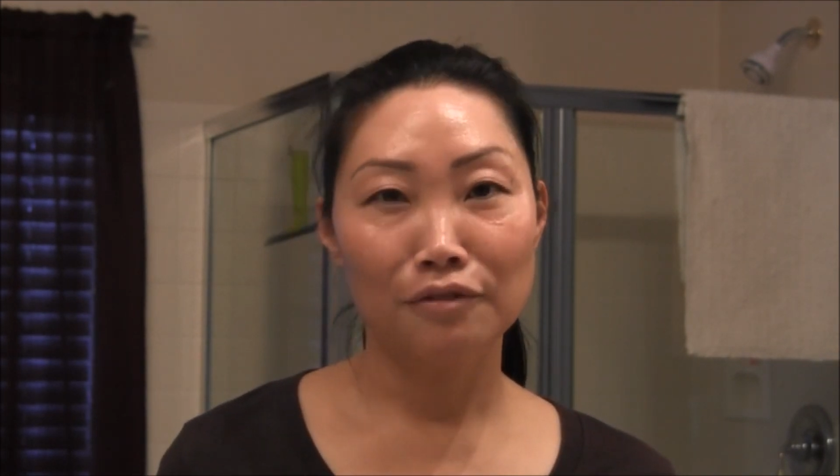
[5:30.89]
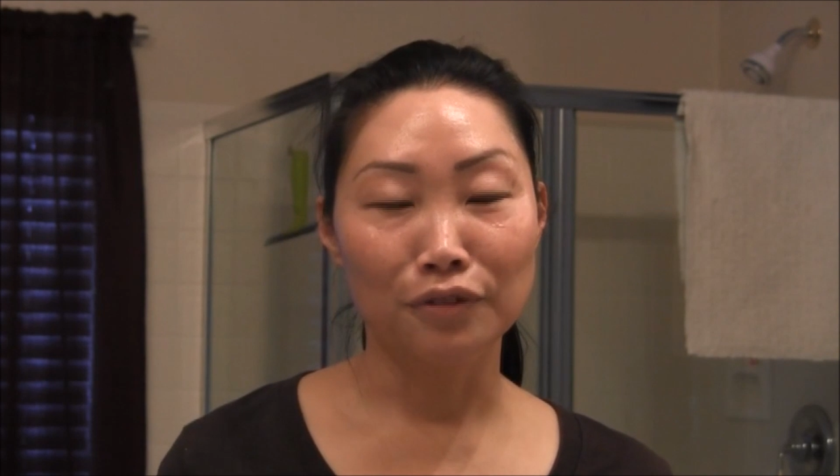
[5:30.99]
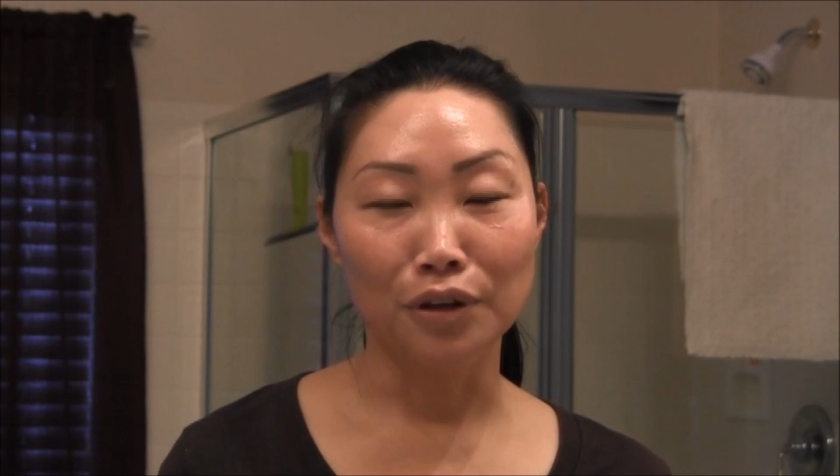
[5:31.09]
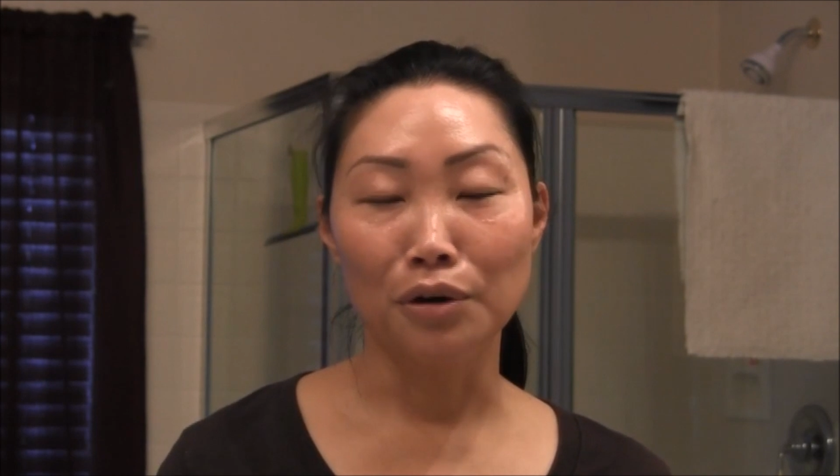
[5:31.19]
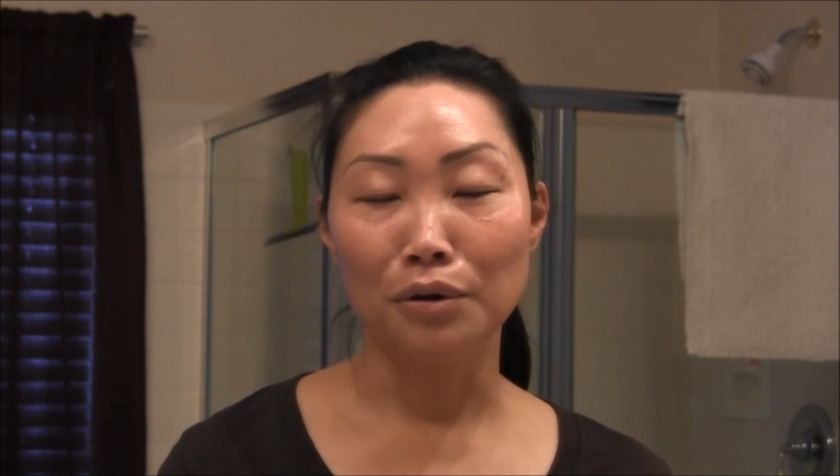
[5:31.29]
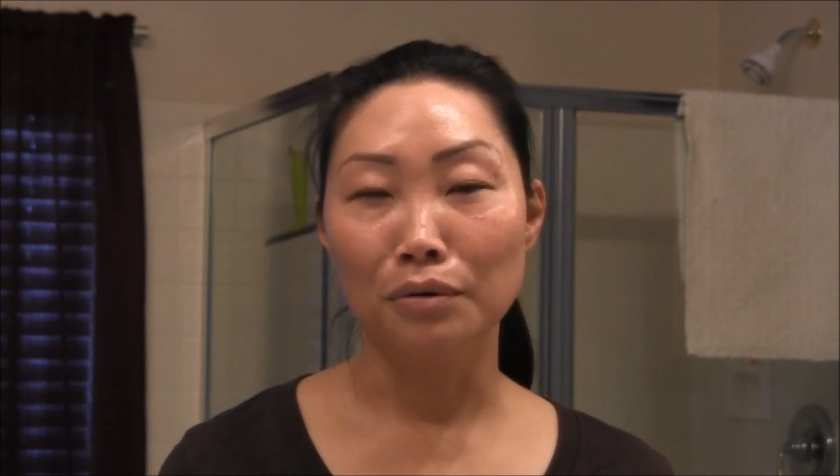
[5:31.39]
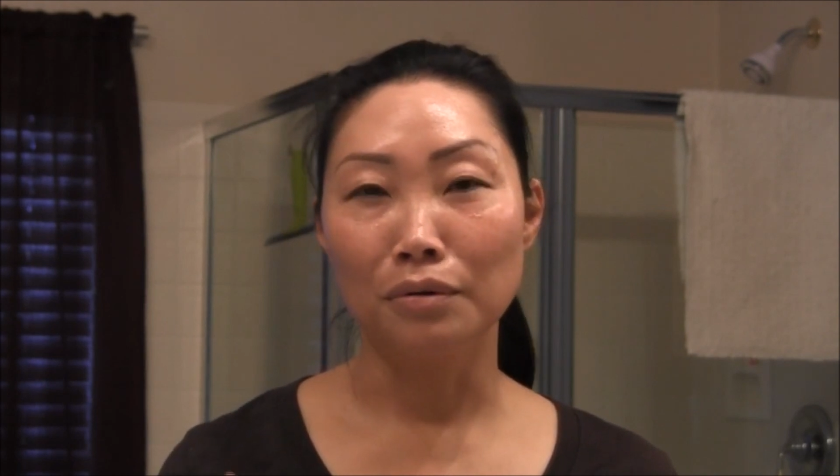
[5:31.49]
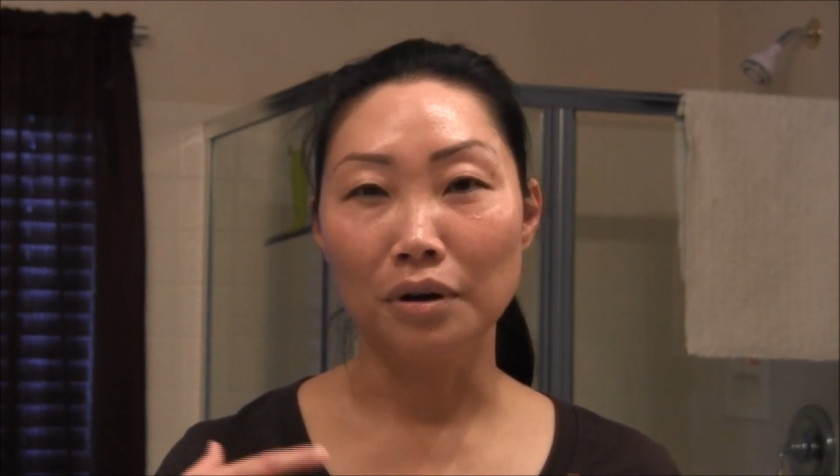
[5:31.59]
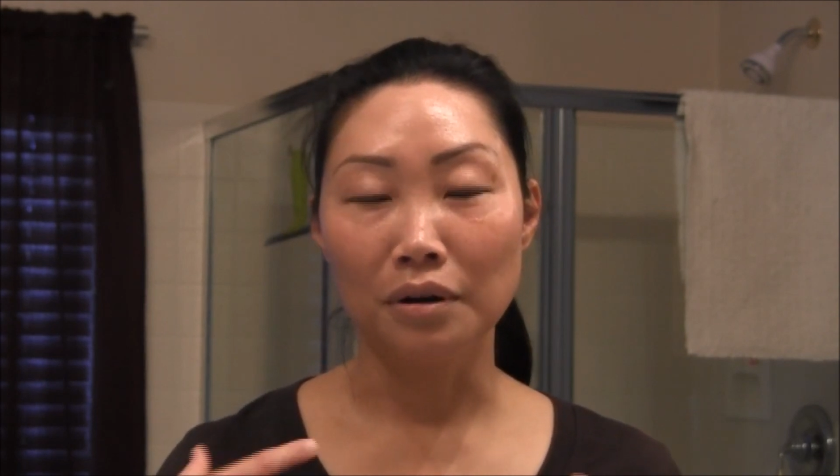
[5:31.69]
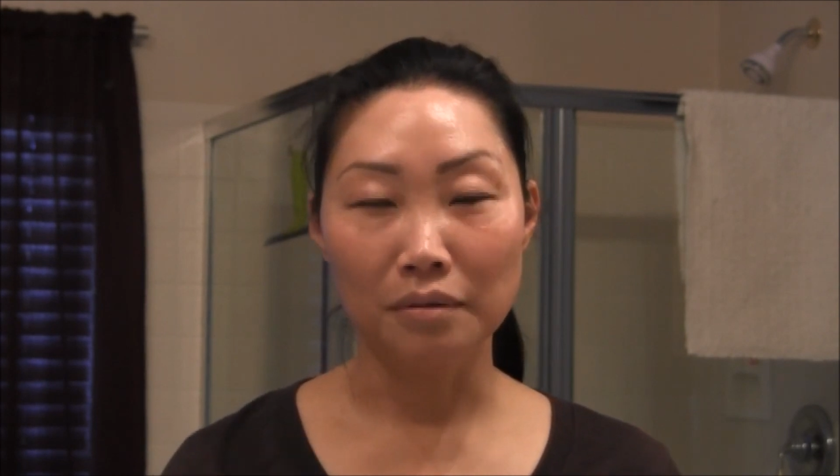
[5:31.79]

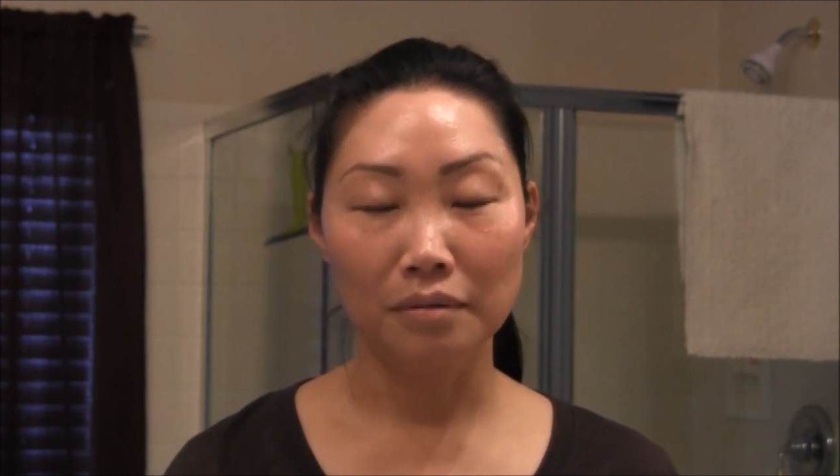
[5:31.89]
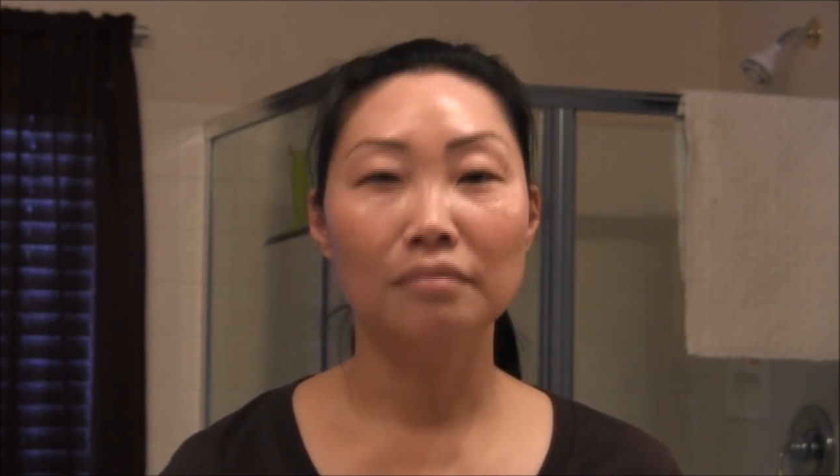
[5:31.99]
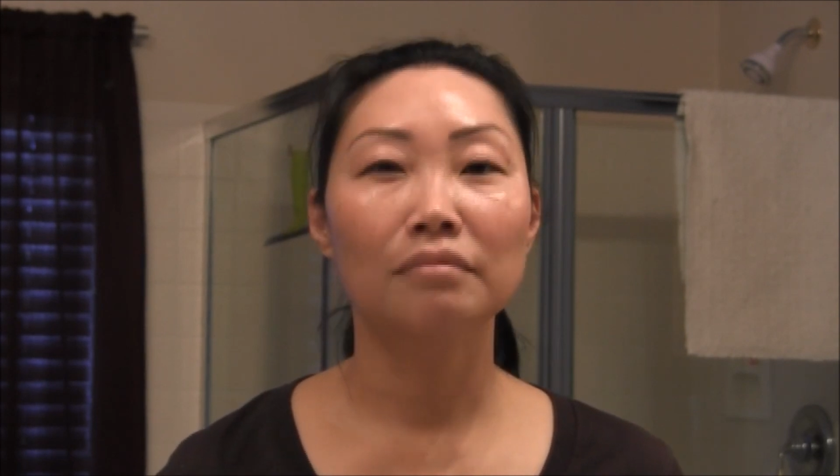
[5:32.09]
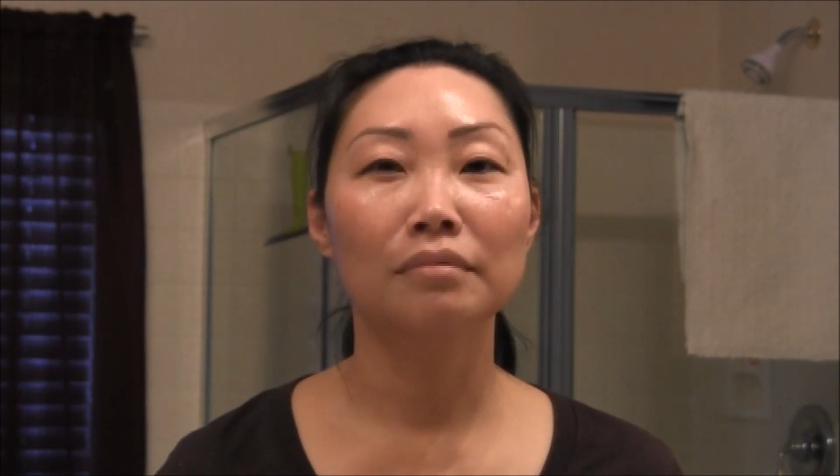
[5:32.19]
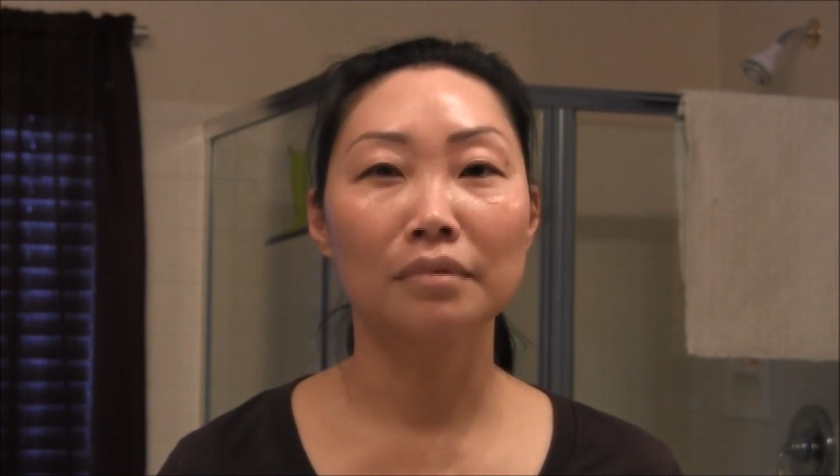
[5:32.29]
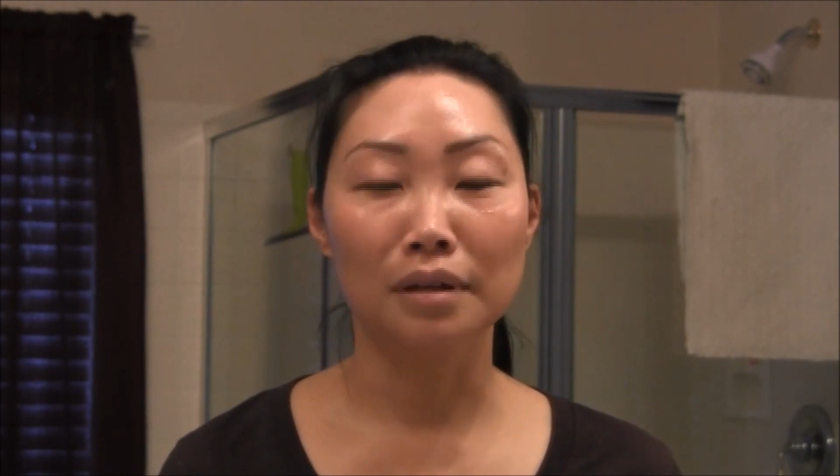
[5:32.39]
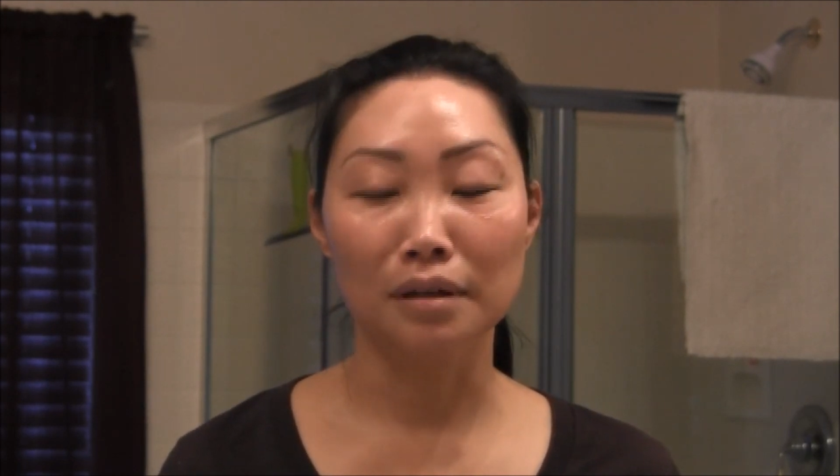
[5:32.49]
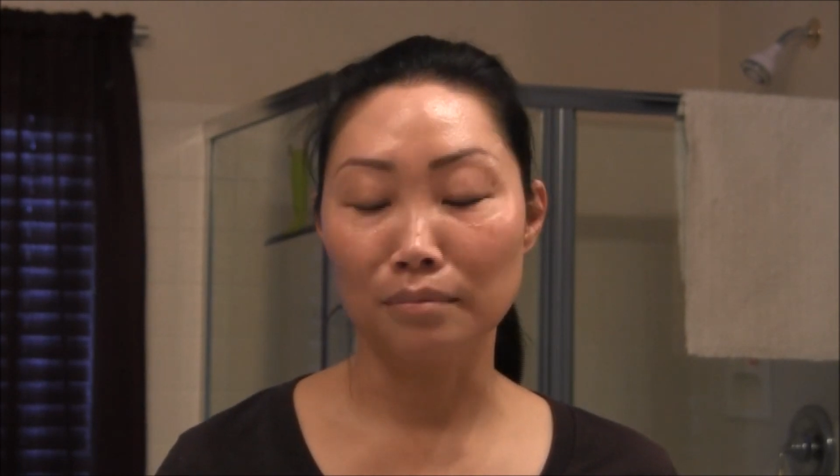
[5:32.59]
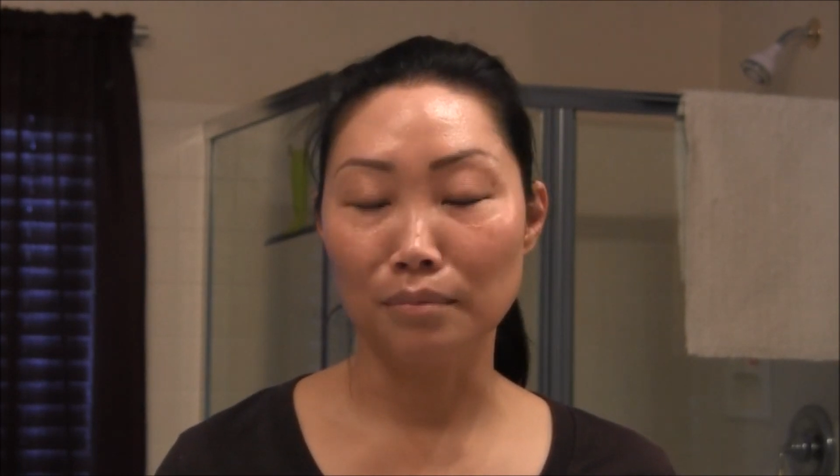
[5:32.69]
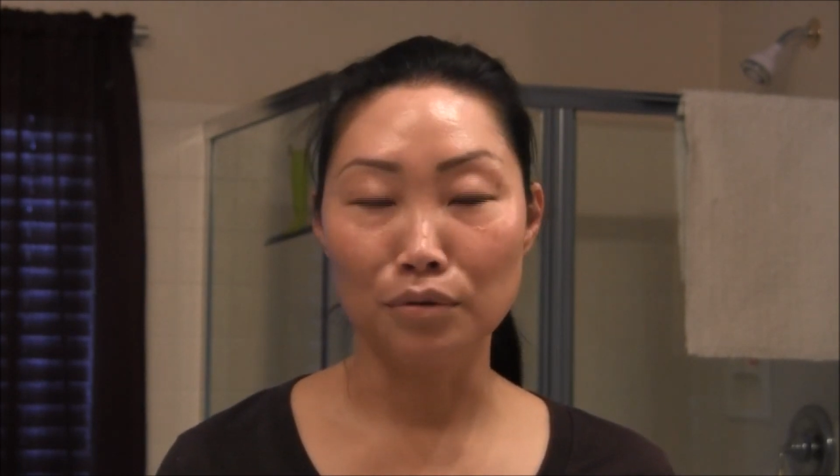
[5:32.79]
flow or uh,